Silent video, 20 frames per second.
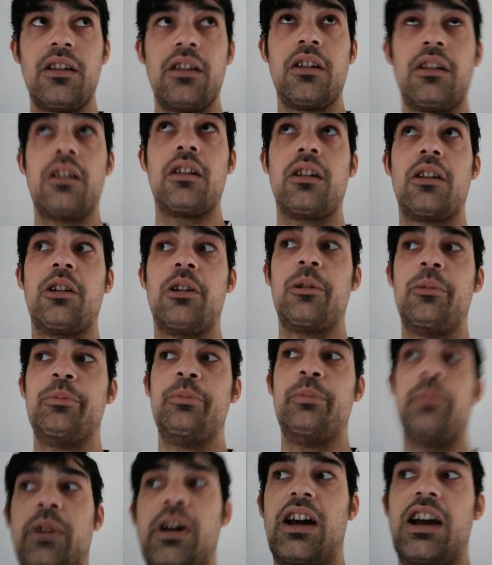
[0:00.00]

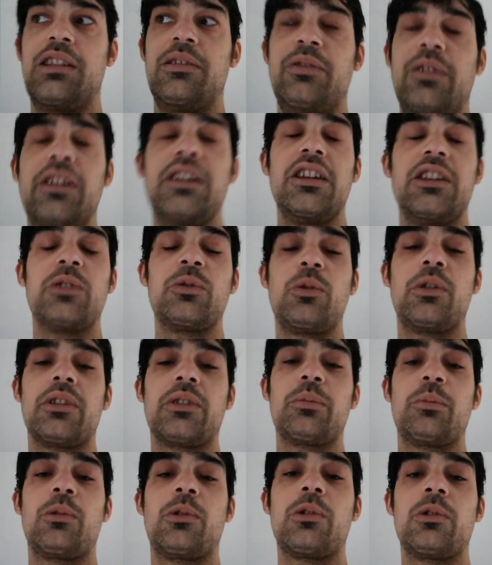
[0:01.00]
Um, I think it
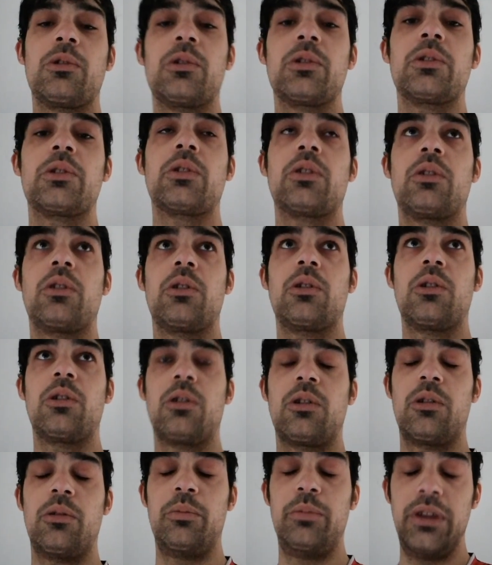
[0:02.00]
was more
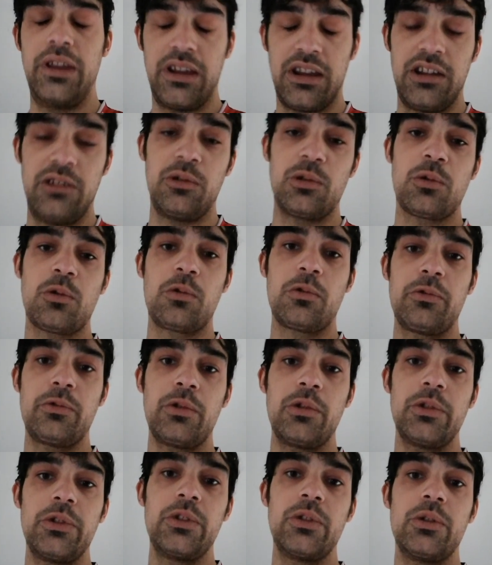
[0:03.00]
being in a
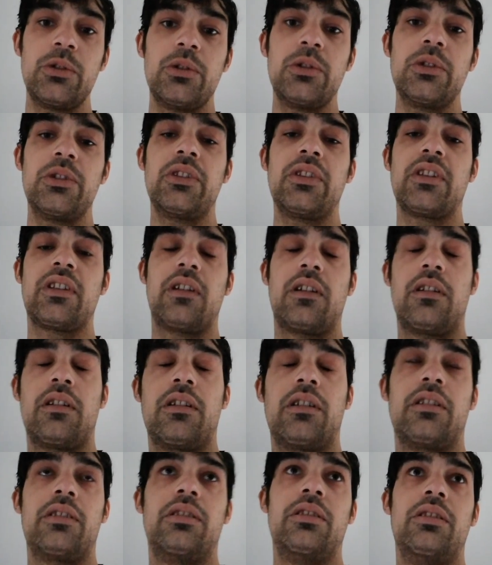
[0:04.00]
comfort zone
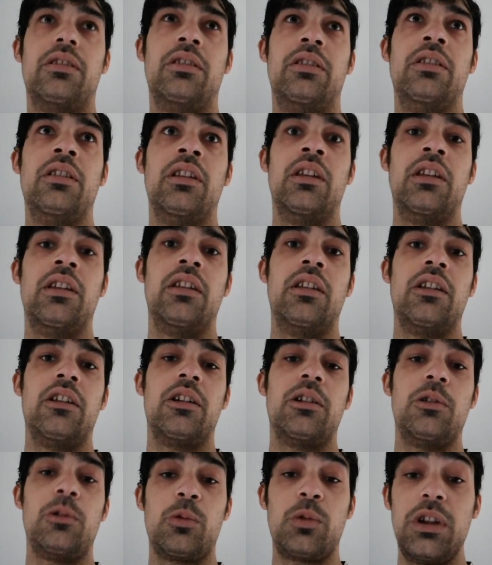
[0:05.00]
than
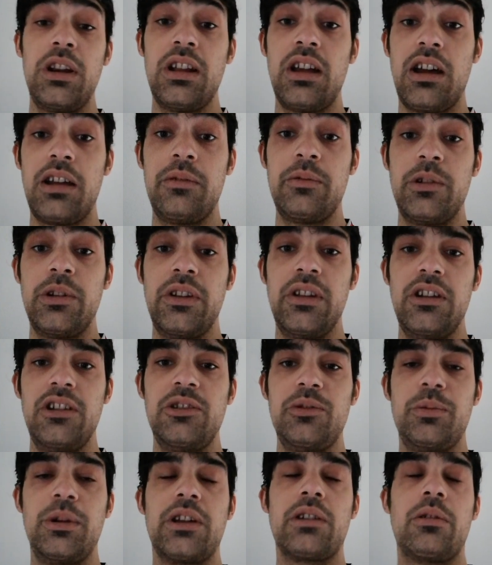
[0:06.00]
a real
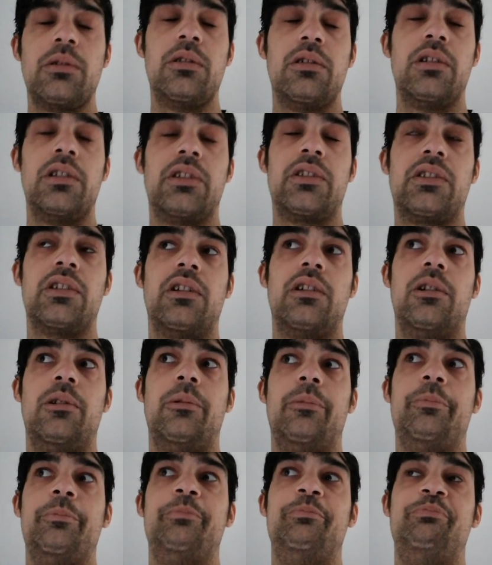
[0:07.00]
advantage because,
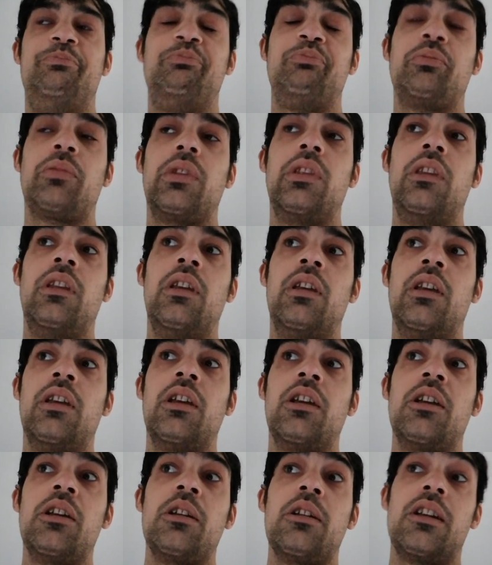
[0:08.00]
um,
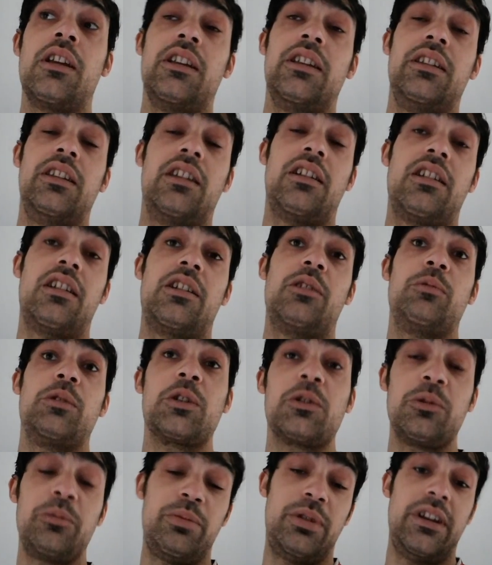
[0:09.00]
yeah, we
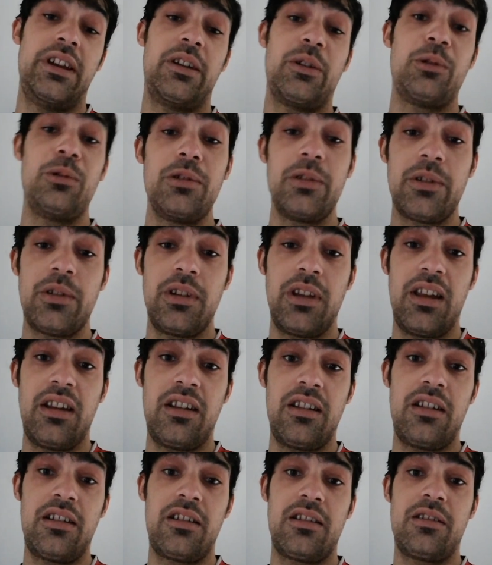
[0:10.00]
could play all the
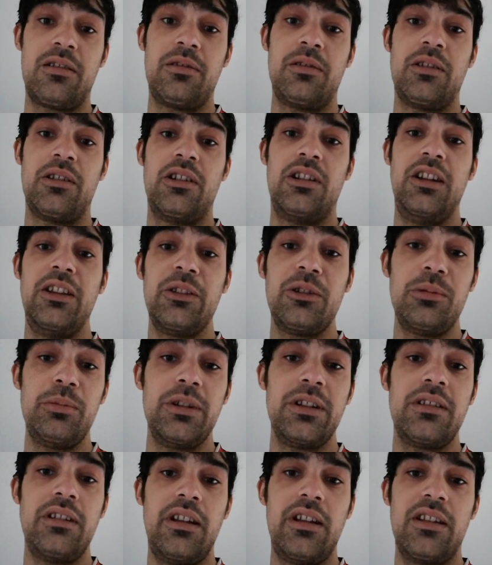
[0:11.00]
year, a little
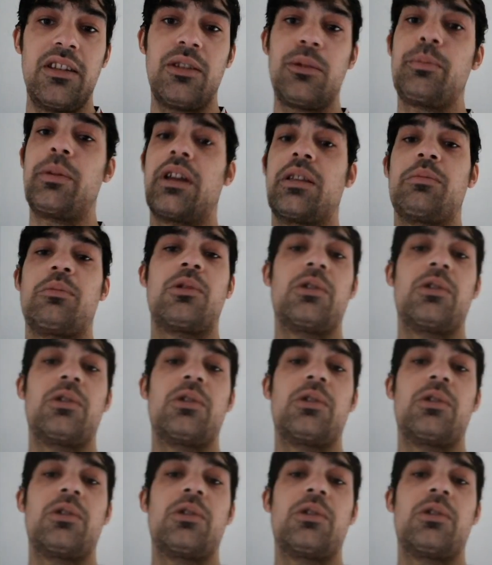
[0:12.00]
bit less, spend